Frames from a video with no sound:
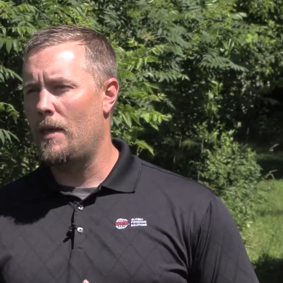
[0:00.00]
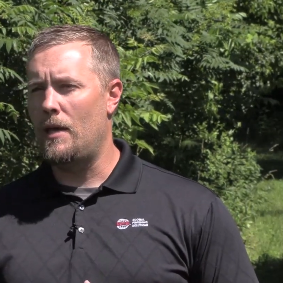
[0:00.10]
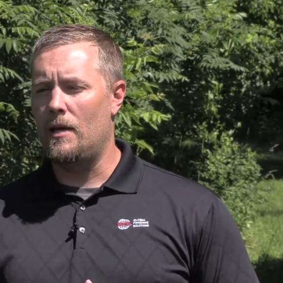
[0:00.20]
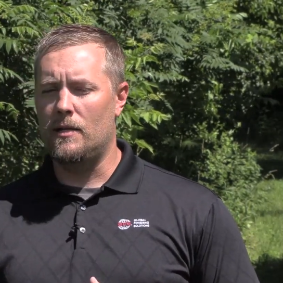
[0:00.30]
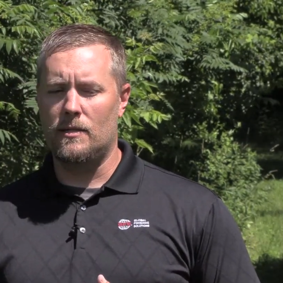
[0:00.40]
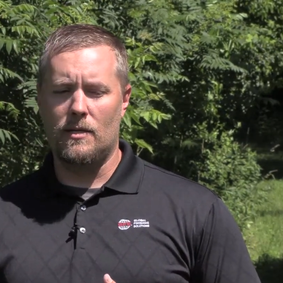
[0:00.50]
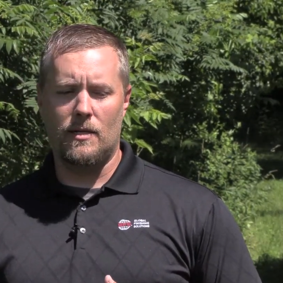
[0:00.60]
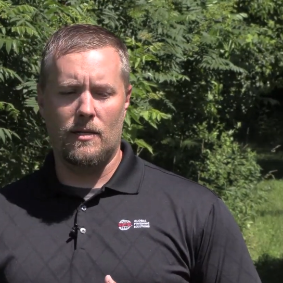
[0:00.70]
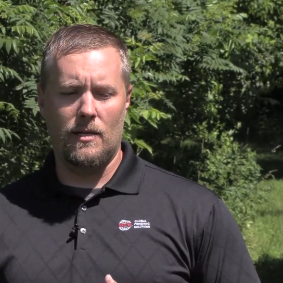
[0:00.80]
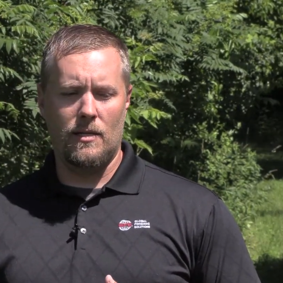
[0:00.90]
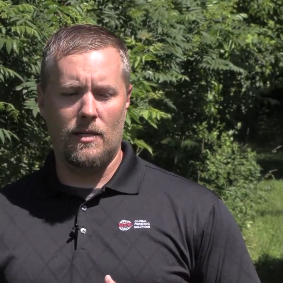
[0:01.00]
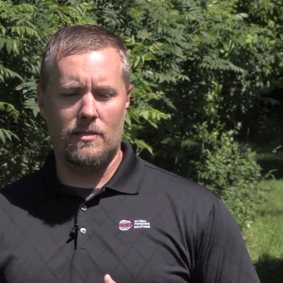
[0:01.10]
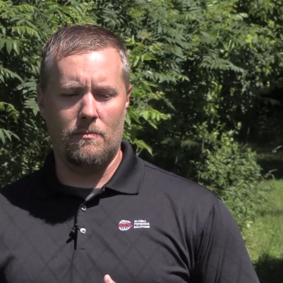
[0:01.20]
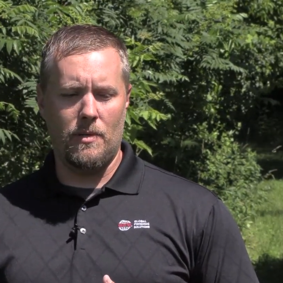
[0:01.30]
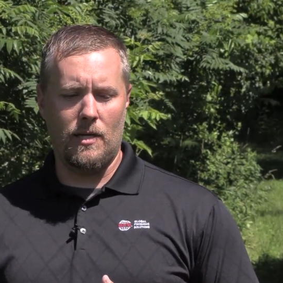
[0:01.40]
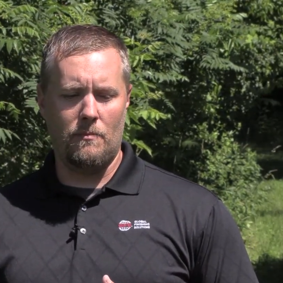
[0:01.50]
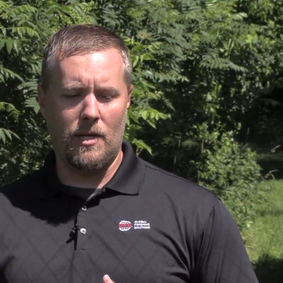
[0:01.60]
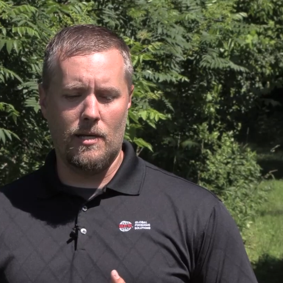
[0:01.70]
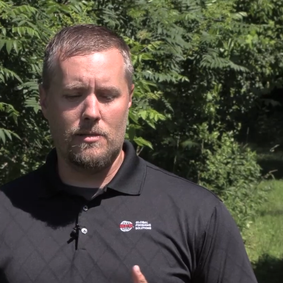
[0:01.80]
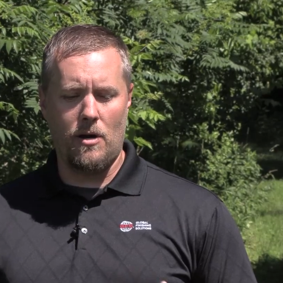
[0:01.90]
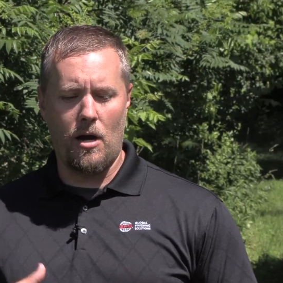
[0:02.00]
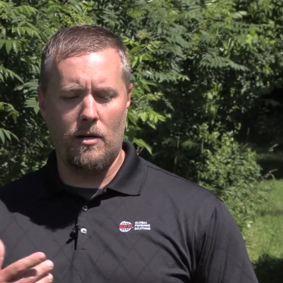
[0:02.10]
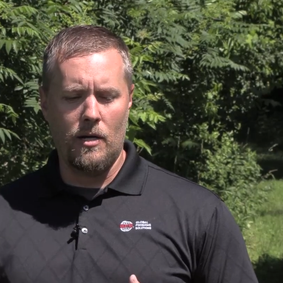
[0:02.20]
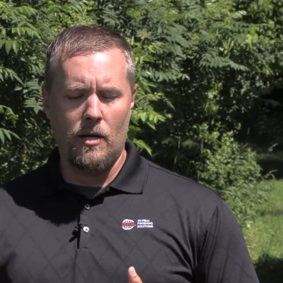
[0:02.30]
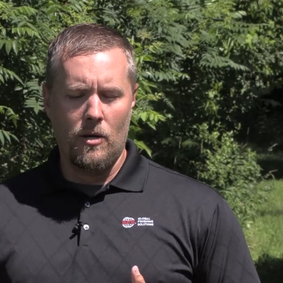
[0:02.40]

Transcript: And that's a big, because there are,